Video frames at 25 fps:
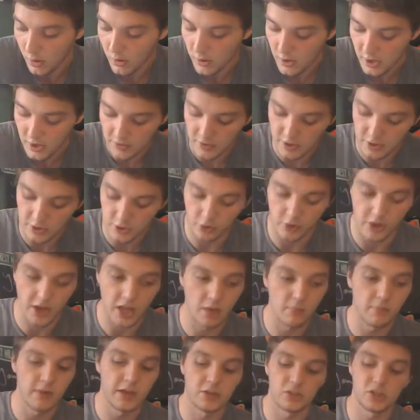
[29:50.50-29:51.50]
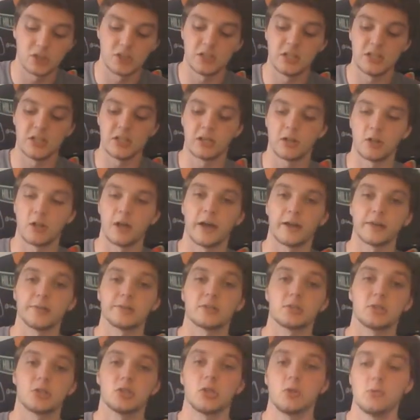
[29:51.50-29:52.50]
And then your MHC
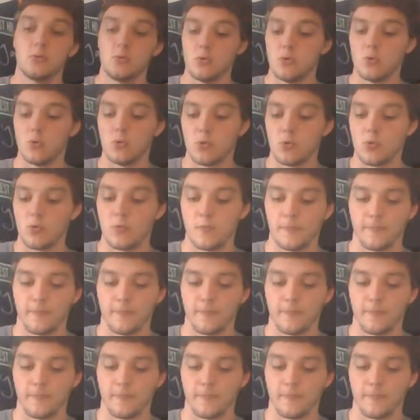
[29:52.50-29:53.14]
class 2,